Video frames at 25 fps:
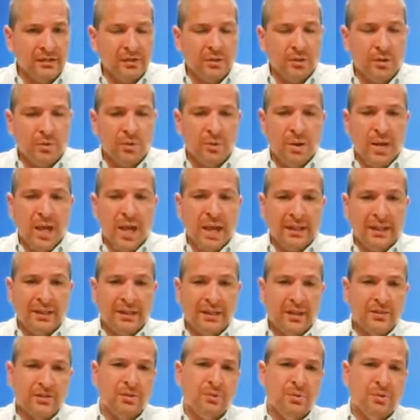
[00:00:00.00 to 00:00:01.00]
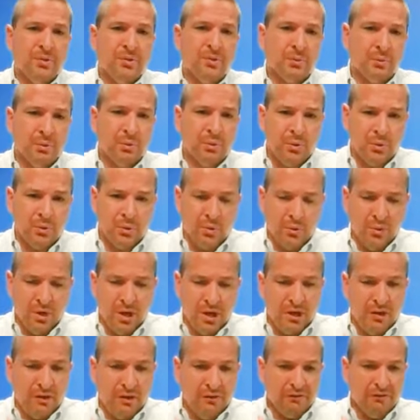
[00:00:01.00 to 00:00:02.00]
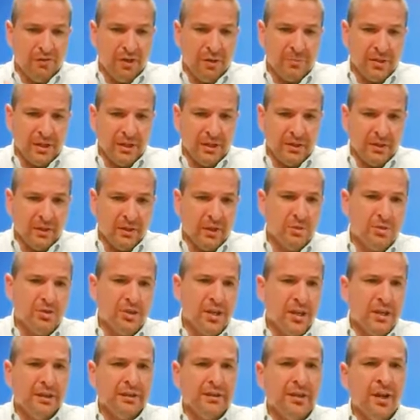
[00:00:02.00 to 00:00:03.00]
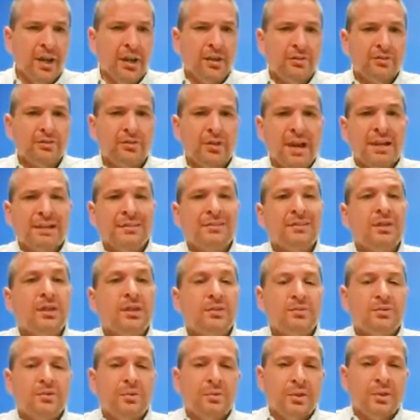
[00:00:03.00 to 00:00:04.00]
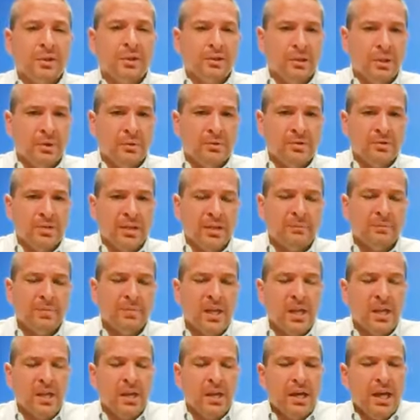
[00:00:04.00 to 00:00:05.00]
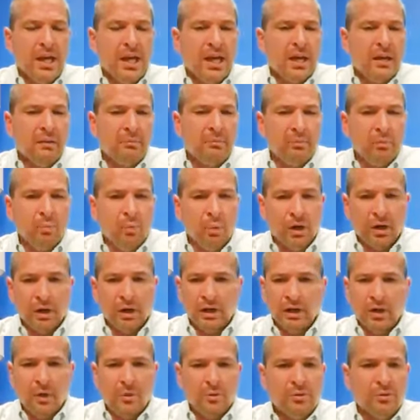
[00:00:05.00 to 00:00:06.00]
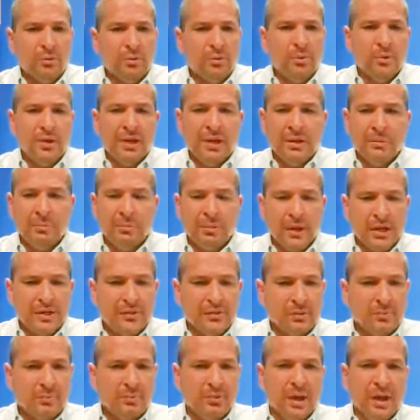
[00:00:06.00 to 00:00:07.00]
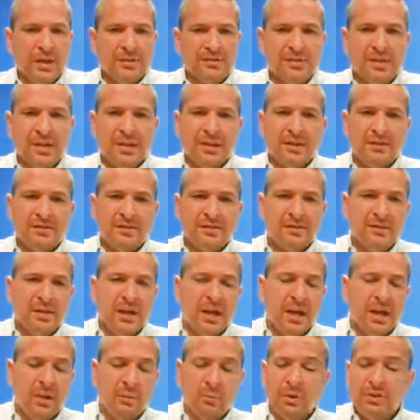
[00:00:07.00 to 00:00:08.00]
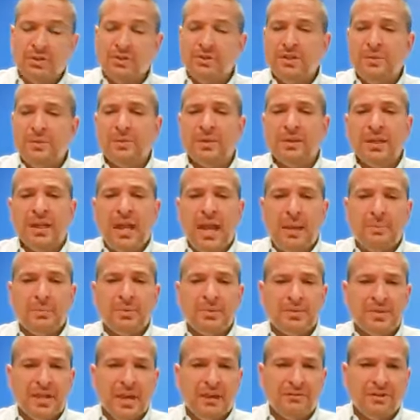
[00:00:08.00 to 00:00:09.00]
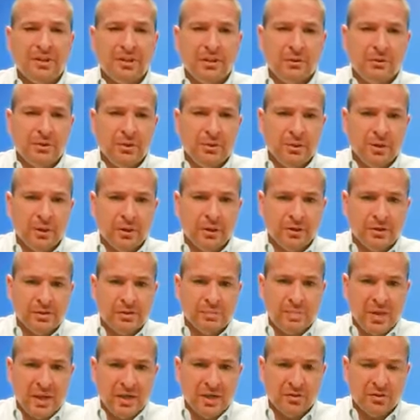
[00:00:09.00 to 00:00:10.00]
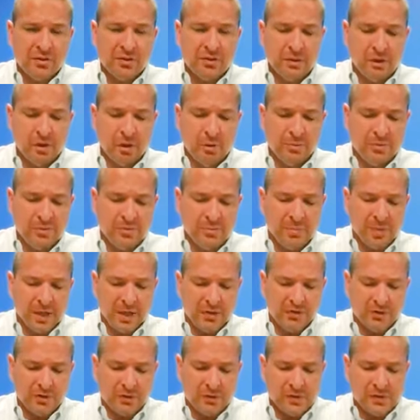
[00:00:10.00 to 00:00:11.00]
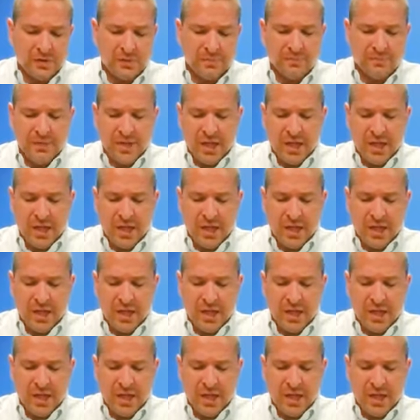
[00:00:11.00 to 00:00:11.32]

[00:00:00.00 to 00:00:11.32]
do and get you through from the negotiated contract to the closing. Uh, we're going to go through the appraisal process, uh, which typically happens after you do your inspection, your home inspections.